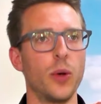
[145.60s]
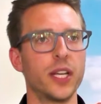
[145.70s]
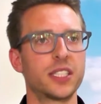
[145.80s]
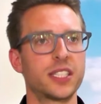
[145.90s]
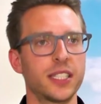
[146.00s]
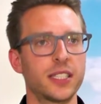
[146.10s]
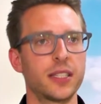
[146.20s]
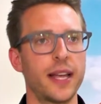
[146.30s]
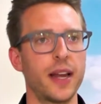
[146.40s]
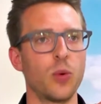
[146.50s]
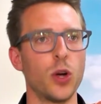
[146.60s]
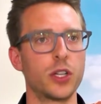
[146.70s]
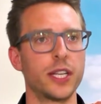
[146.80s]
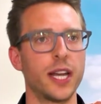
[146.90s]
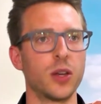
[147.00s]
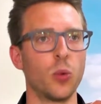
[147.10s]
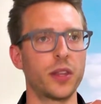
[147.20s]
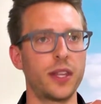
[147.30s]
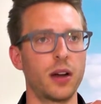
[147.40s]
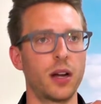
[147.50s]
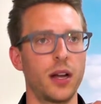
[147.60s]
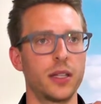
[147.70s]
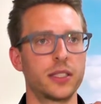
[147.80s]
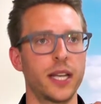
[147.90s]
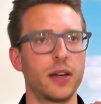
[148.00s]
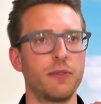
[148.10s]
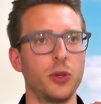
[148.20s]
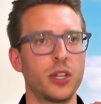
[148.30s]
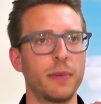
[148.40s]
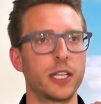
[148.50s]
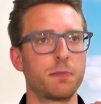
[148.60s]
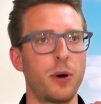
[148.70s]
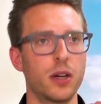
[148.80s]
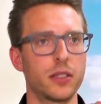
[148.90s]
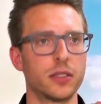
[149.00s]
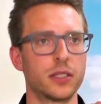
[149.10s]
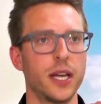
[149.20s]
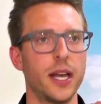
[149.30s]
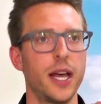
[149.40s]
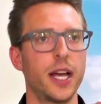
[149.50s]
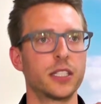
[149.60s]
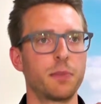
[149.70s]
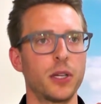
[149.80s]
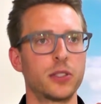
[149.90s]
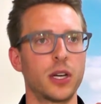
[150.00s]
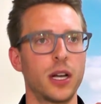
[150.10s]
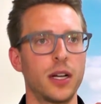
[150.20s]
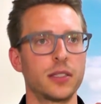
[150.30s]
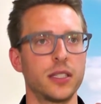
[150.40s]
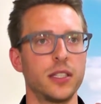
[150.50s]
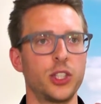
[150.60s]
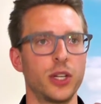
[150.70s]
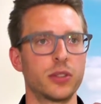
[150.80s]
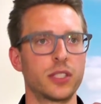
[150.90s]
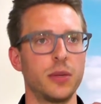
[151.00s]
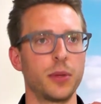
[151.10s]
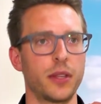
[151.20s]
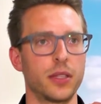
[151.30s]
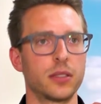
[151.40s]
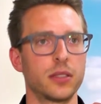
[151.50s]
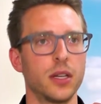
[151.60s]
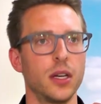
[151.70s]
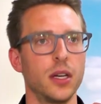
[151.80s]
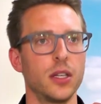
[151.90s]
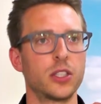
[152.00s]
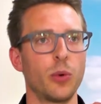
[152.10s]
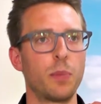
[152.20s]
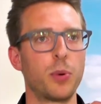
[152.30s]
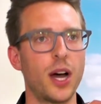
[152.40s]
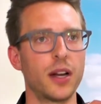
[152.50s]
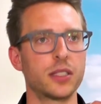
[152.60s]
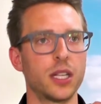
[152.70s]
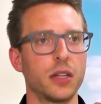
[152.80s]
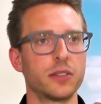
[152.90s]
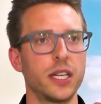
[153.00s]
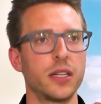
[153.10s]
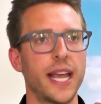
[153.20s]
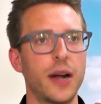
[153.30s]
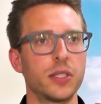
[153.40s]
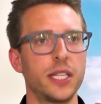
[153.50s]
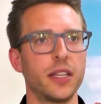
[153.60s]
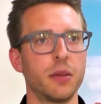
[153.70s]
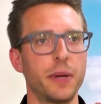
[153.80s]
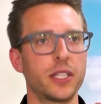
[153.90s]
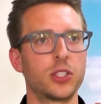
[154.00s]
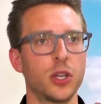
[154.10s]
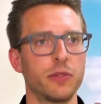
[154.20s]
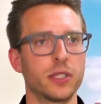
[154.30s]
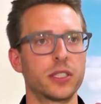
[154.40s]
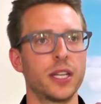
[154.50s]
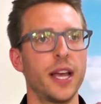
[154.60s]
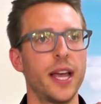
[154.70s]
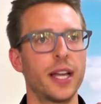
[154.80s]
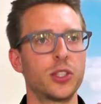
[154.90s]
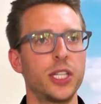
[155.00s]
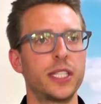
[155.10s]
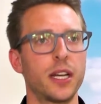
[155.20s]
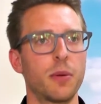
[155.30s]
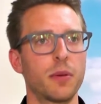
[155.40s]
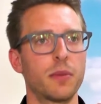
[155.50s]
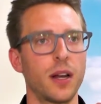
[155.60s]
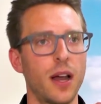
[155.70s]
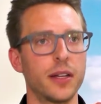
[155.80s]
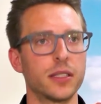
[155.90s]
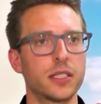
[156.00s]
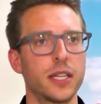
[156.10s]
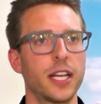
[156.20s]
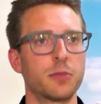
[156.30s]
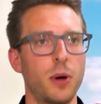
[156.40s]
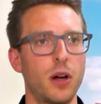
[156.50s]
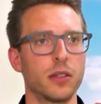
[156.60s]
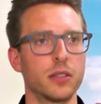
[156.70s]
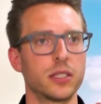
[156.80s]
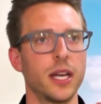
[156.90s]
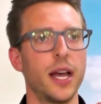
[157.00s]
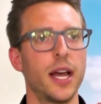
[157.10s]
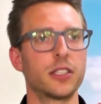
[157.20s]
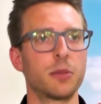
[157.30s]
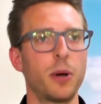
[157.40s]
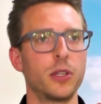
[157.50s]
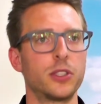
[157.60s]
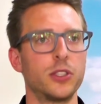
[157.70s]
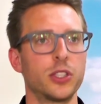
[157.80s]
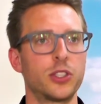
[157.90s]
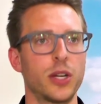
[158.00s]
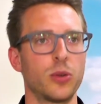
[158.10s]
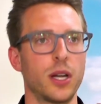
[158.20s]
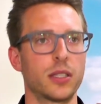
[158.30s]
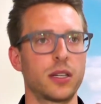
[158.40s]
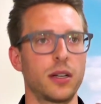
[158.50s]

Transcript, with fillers: We assist and work together with our clients and view them as partners as opposed to clients in the general scheme of things. So we pride ourselves in guaranteeing the best service and treating our clients as partners as opposed to just generalized